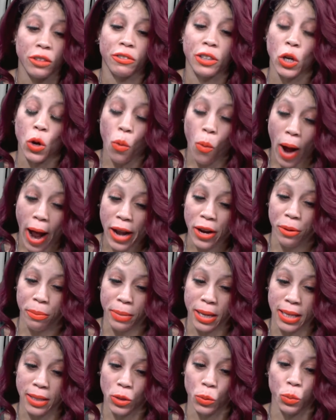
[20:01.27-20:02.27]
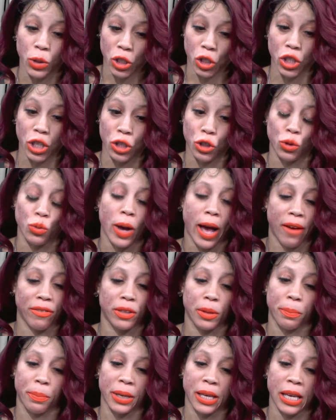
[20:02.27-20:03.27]
requirements, which is you have
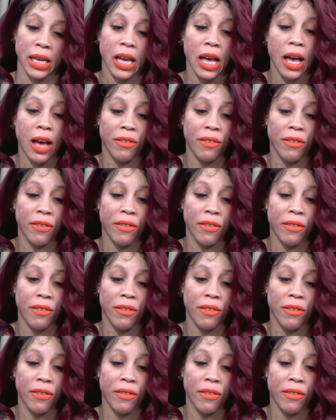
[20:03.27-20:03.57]
to be